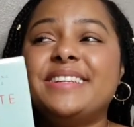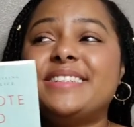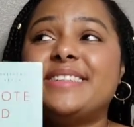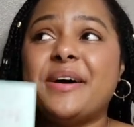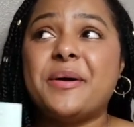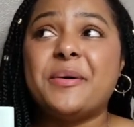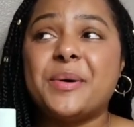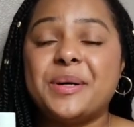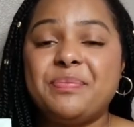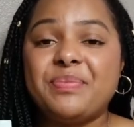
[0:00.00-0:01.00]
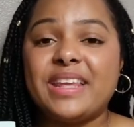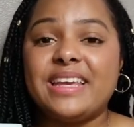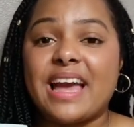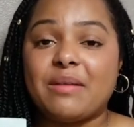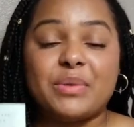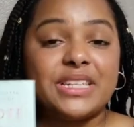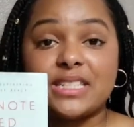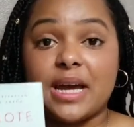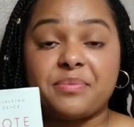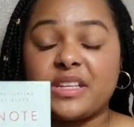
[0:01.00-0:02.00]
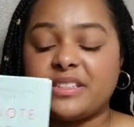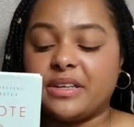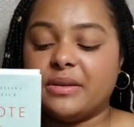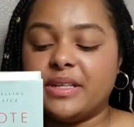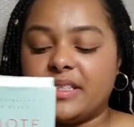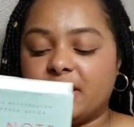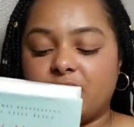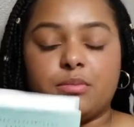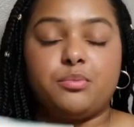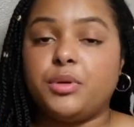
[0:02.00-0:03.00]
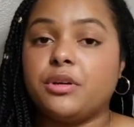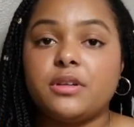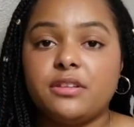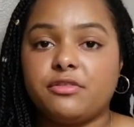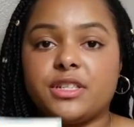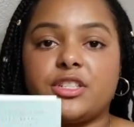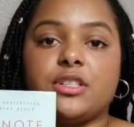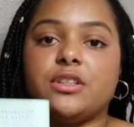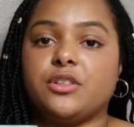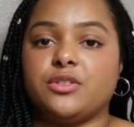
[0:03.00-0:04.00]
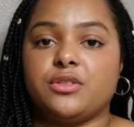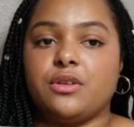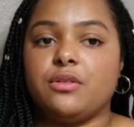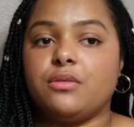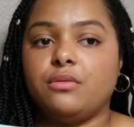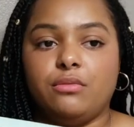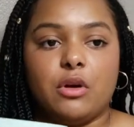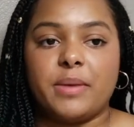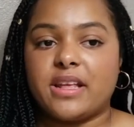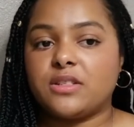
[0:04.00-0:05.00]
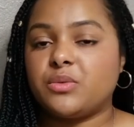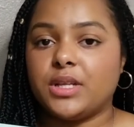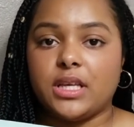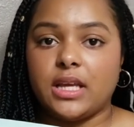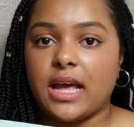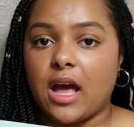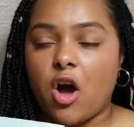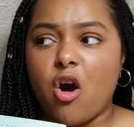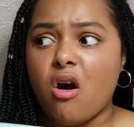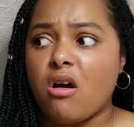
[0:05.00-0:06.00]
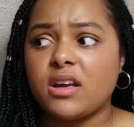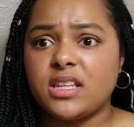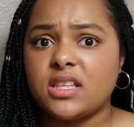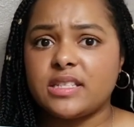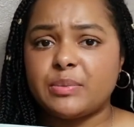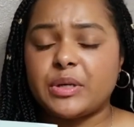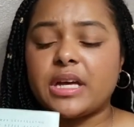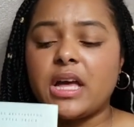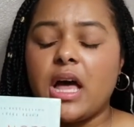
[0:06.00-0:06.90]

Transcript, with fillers: so yeah, but it's not. So it's purely friction. There's no romance really at all in this book.